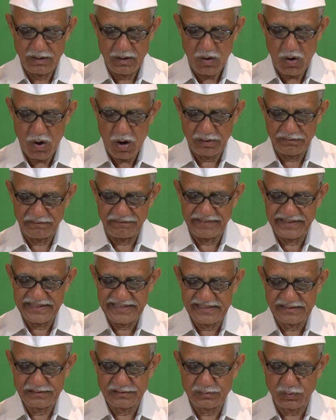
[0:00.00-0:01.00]
on
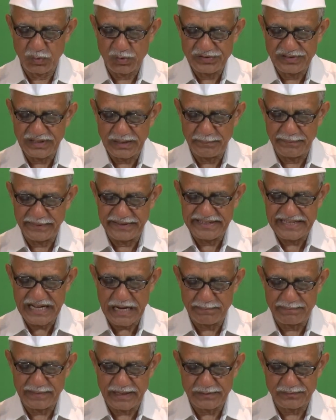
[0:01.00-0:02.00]
various social
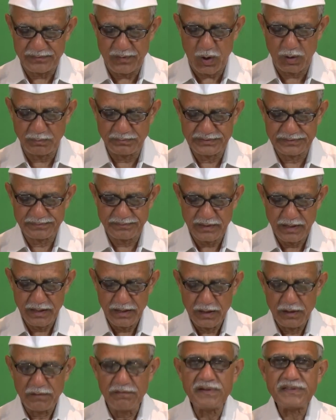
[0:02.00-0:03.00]
media platforms
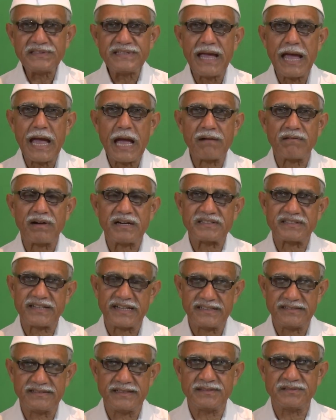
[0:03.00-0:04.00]
which have a
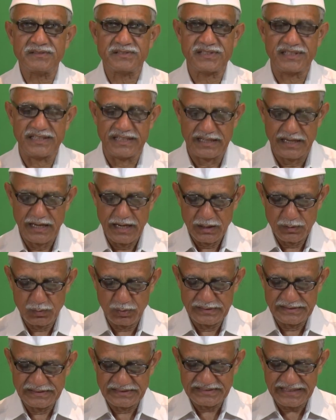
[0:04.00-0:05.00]
tendency to
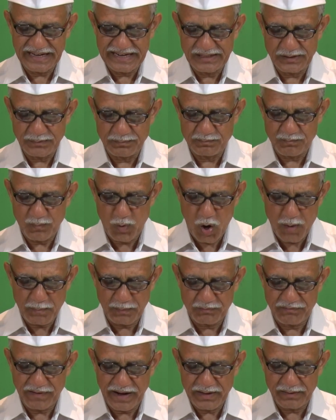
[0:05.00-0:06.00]
incite
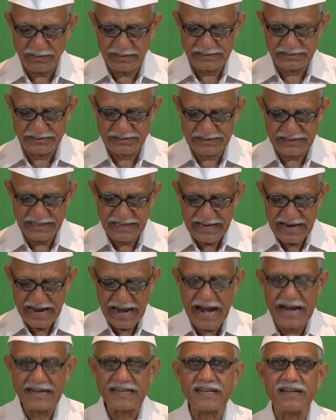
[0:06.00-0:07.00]
mob violence
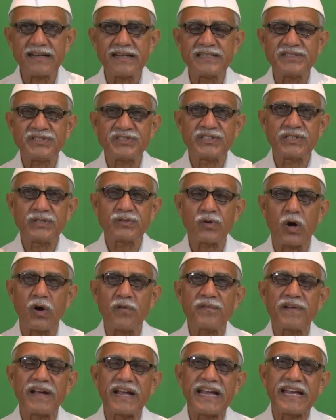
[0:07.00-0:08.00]
and lynching of
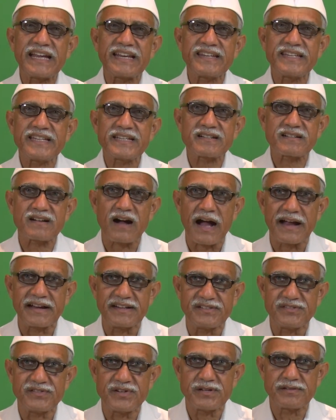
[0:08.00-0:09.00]
any
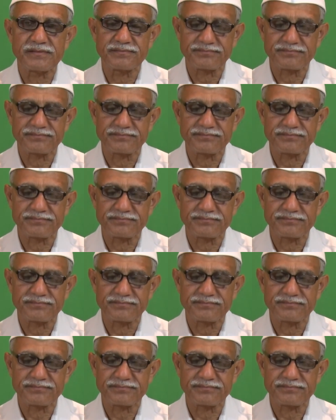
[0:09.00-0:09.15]
kind.